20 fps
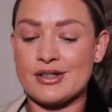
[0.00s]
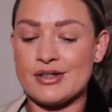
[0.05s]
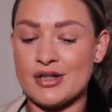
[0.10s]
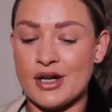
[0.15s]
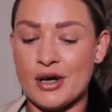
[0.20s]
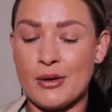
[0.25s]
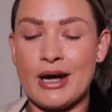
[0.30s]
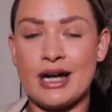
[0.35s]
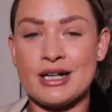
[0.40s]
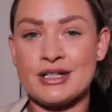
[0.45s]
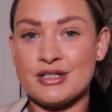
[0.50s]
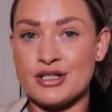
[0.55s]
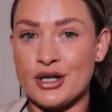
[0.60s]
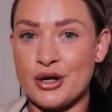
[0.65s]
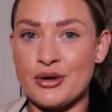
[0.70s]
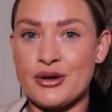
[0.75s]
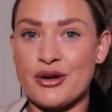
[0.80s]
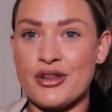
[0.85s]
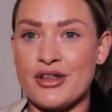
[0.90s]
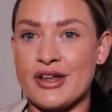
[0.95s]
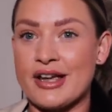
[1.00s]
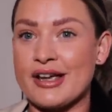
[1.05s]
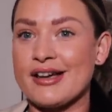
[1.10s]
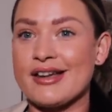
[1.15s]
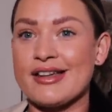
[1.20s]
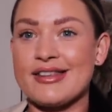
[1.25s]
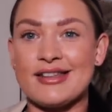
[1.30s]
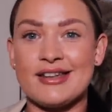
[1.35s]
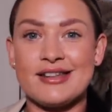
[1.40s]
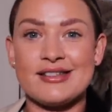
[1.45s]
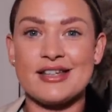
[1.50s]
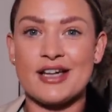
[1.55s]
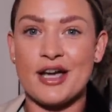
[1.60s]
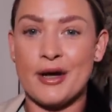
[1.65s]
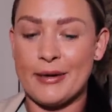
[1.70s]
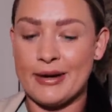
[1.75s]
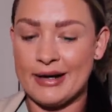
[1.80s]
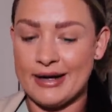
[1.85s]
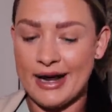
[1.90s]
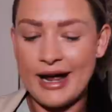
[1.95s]
So I don't think these are
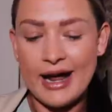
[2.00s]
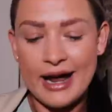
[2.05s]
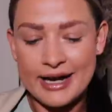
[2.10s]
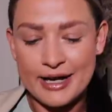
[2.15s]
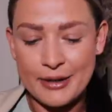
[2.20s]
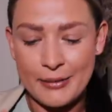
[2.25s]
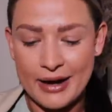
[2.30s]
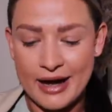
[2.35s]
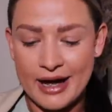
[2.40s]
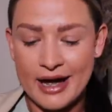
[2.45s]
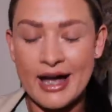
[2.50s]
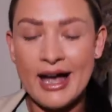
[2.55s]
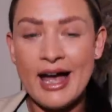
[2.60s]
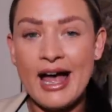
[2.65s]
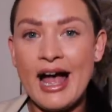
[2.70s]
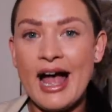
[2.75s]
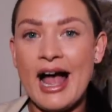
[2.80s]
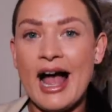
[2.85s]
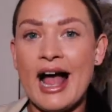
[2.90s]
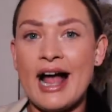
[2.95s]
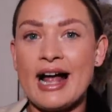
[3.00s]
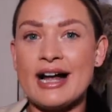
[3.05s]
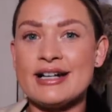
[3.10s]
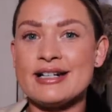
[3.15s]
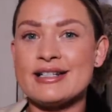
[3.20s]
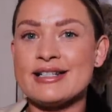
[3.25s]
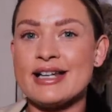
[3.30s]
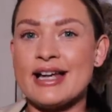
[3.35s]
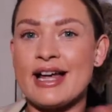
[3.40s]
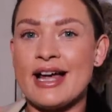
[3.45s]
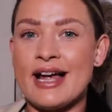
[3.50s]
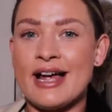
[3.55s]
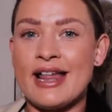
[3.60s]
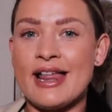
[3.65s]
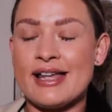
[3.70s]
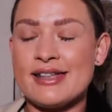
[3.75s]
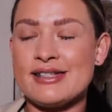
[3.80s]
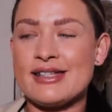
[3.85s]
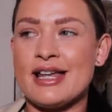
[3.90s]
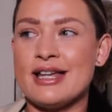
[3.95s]
going anywhere, and
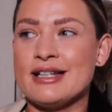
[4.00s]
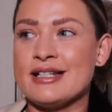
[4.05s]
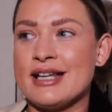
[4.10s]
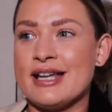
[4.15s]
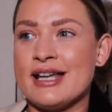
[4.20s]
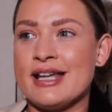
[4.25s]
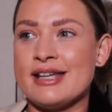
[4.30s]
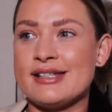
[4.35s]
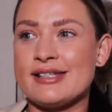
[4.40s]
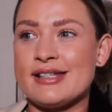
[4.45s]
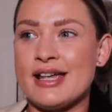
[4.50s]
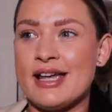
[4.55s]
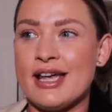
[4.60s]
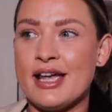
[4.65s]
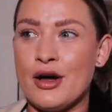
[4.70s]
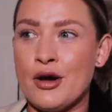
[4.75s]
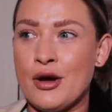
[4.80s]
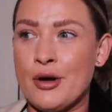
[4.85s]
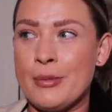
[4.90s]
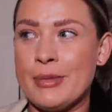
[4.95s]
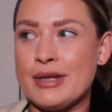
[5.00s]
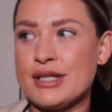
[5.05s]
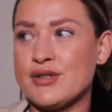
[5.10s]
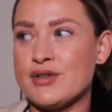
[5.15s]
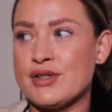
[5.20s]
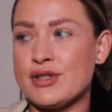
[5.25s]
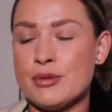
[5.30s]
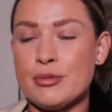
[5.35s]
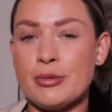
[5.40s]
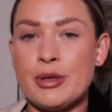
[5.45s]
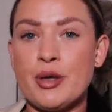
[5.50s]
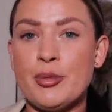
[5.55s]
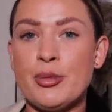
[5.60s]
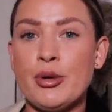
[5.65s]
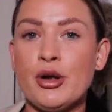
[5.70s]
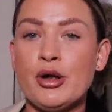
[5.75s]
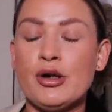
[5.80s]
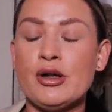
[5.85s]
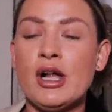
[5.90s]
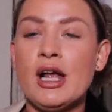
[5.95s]
like I said, it's a hit or miss for some
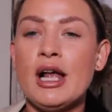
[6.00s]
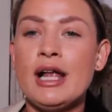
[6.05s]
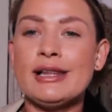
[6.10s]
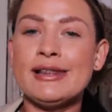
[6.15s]
people.